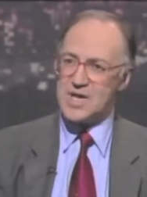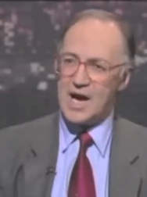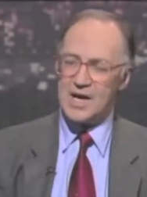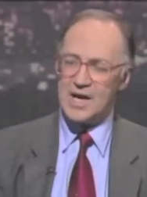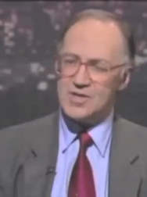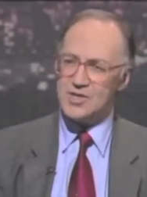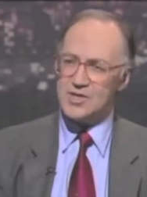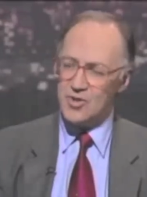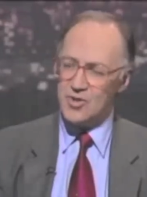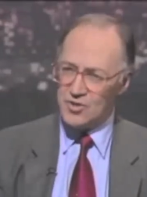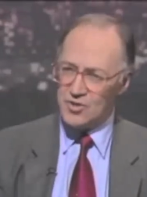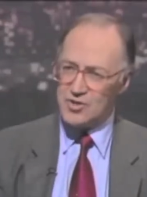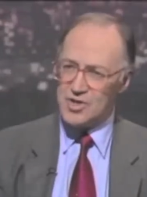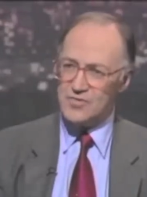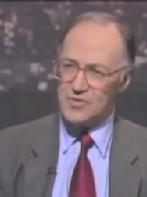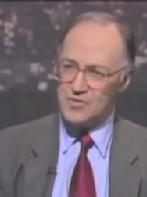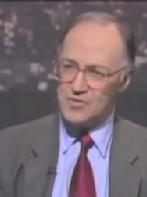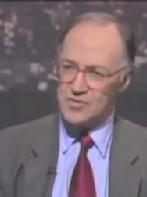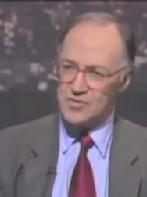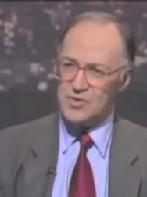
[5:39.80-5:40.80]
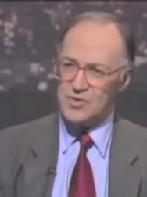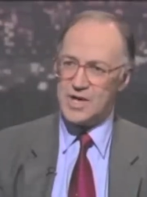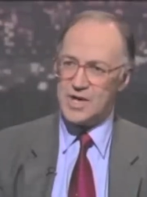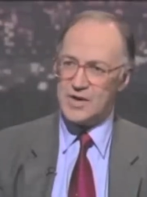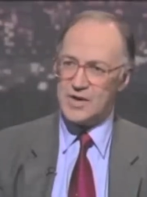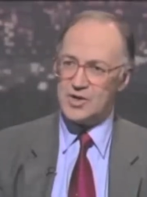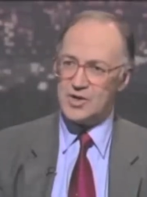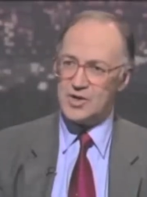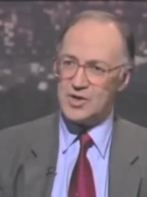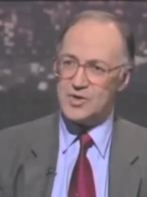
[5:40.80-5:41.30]
I did not overrule overrule
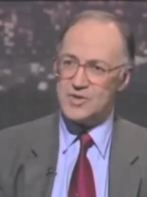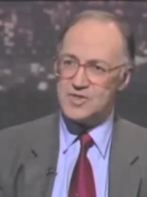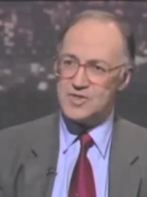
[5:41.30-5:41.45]
Derek Did you Lewis.